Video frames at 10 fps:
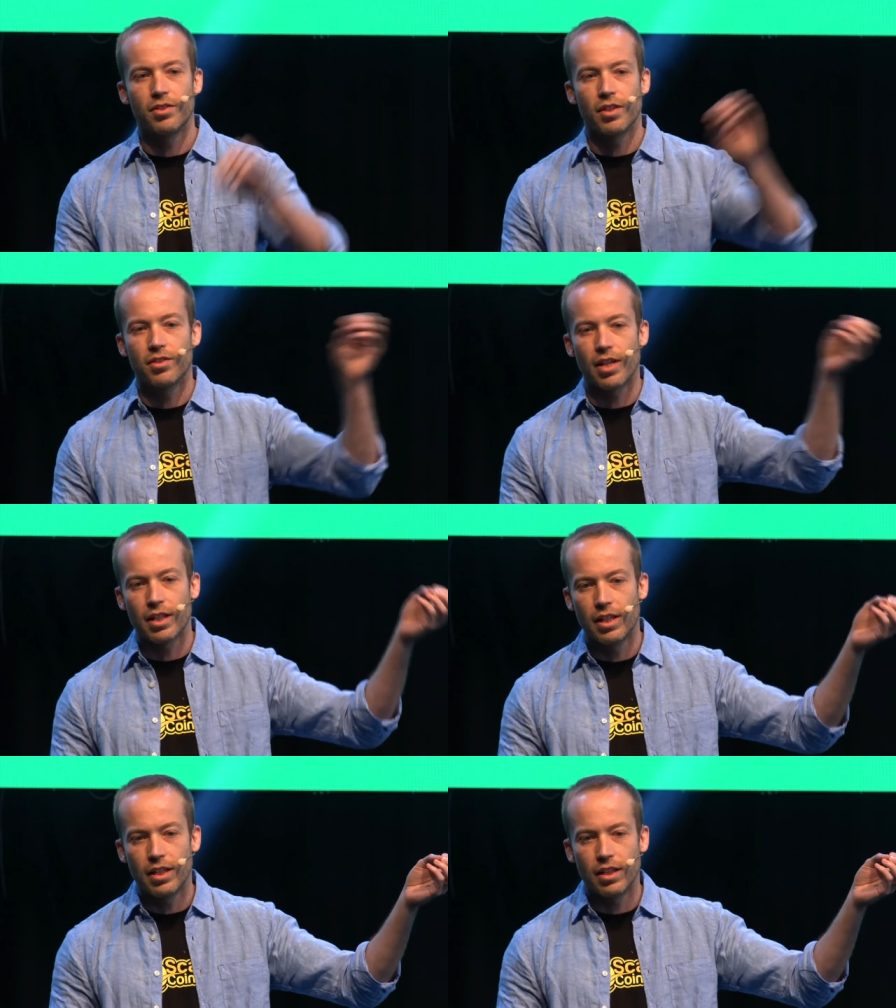is
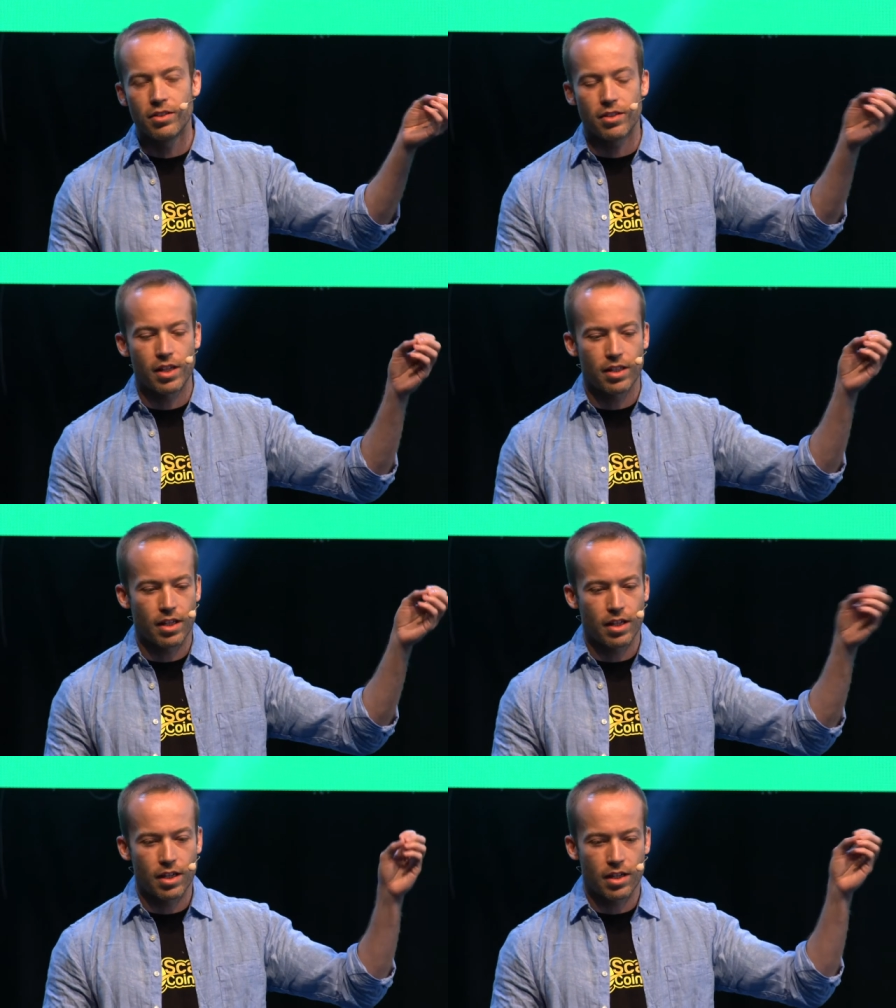exactly inside
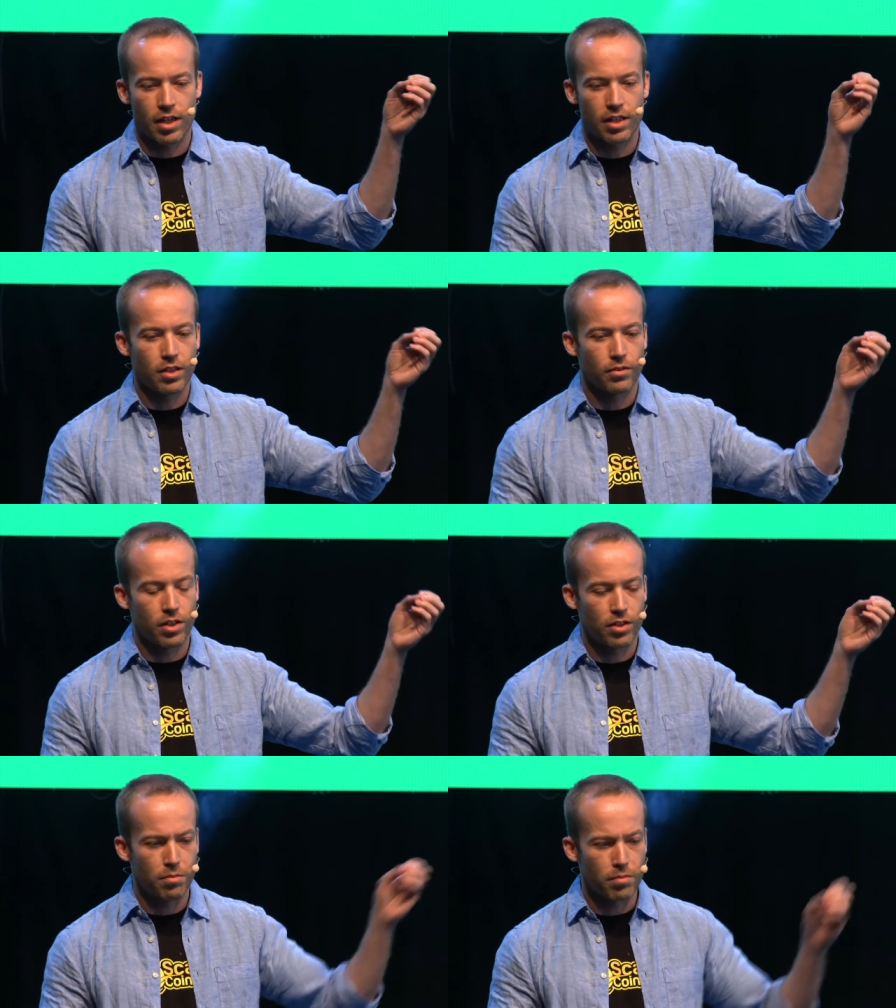the ID of
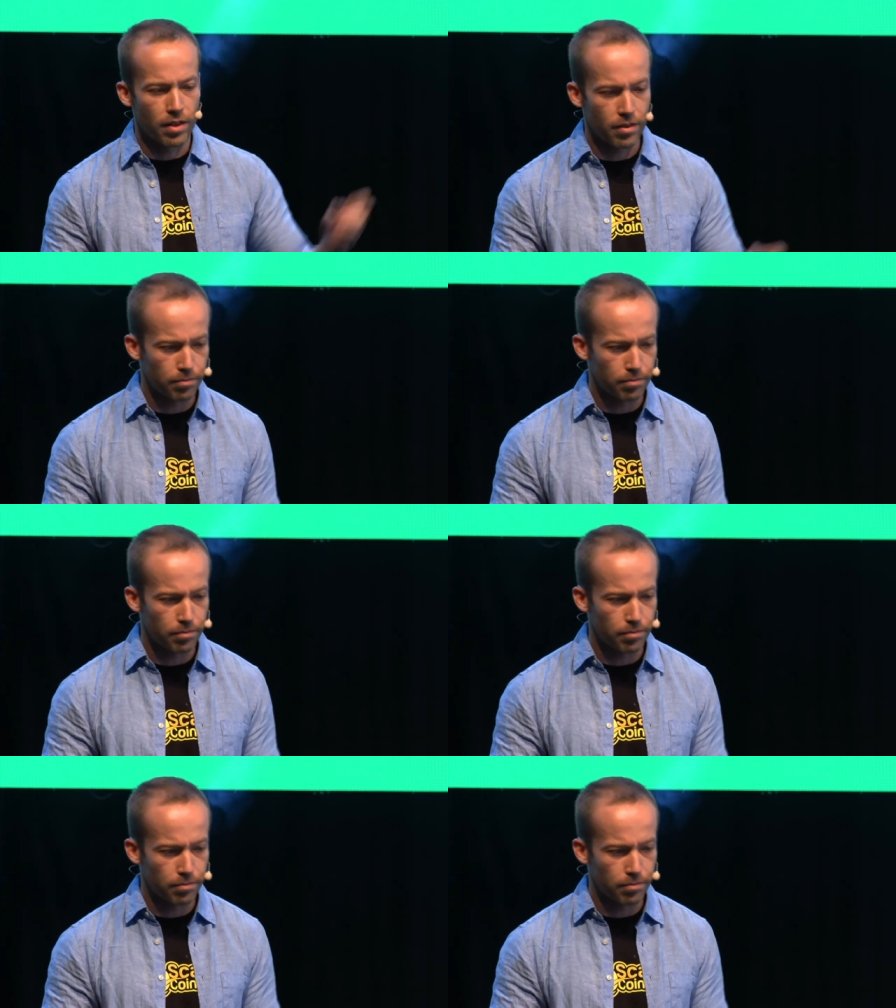the shipment.